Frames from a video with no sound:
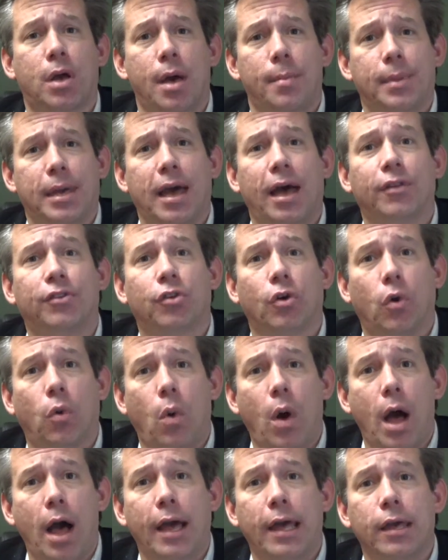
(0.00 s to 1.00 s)
coming out to
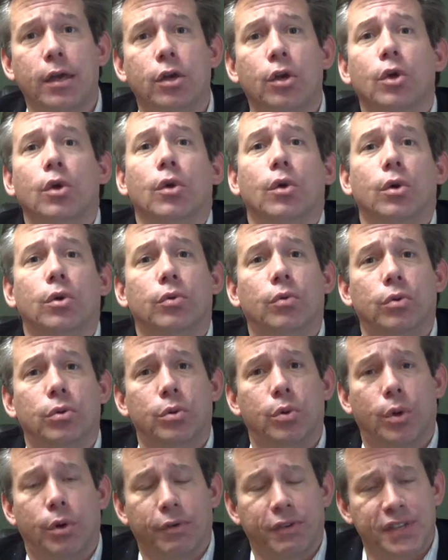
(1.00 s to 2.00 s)
Hawaii
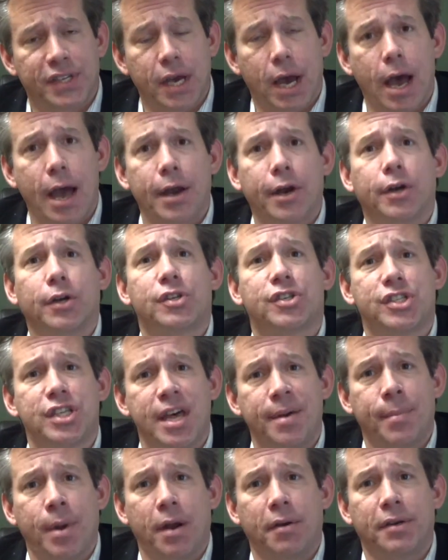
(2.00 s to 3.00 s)
who are retired,
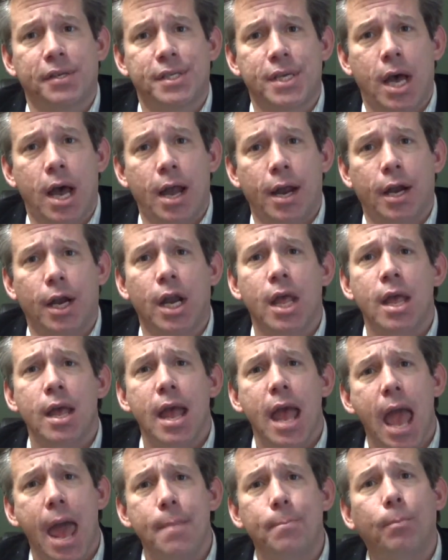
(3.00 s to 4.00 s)
semi-retired,
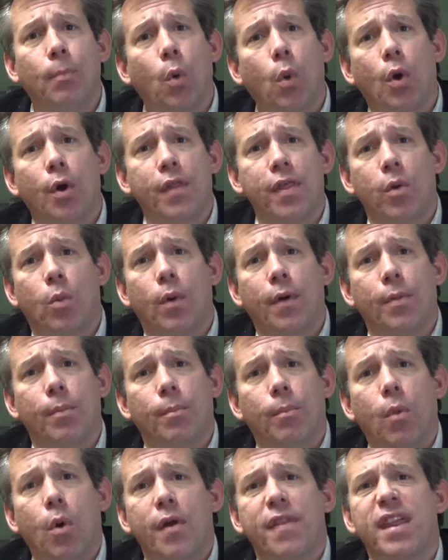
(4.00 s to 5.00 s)
and more than
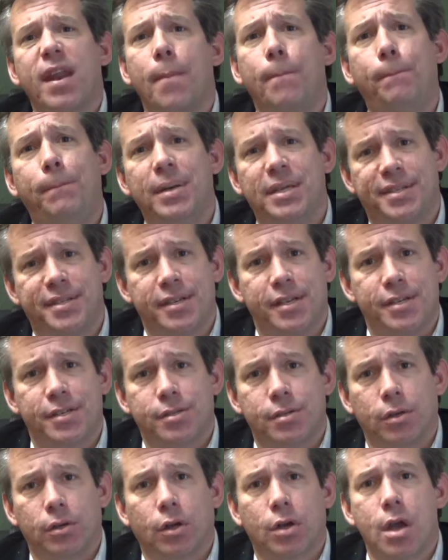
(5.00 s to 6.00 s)
a
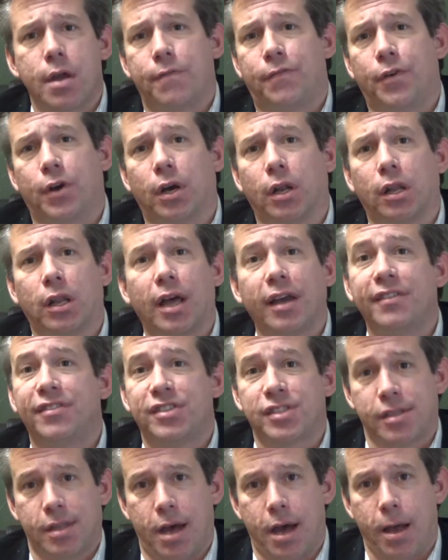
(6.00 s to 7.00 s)
business, they're looking for a
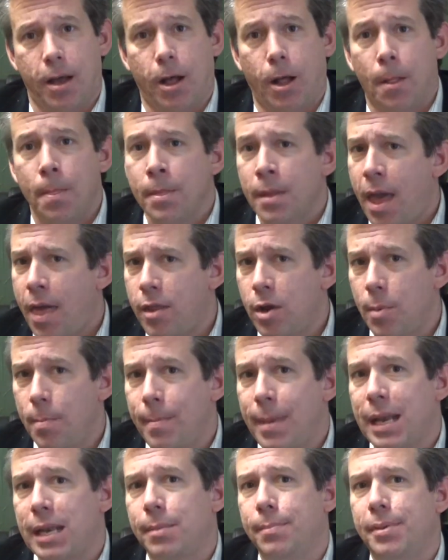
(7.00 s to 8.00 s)
lifestyle. And there are
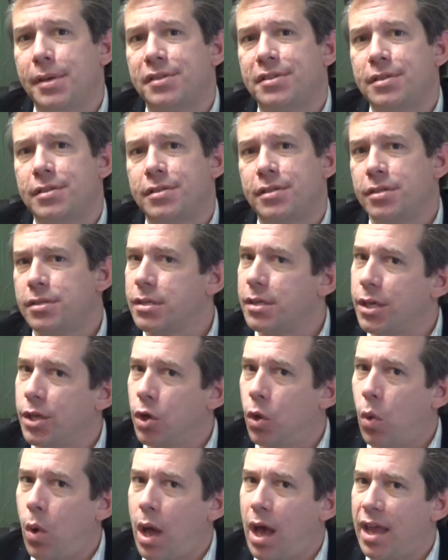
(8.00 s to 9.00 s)
many businesses
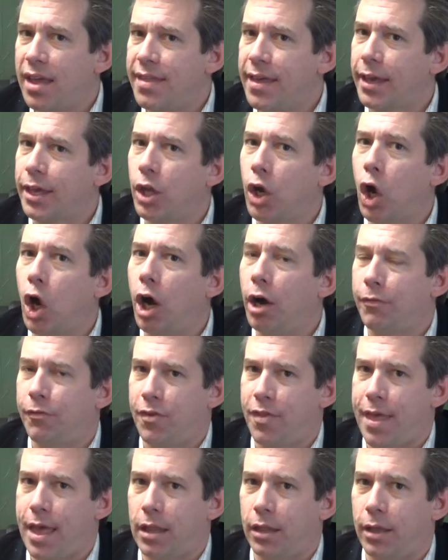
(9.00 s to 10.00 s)
in Hawaii that can
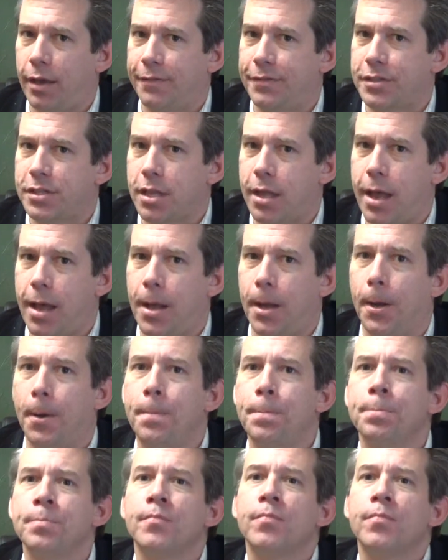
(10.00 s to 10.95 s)
offer that lifestyle.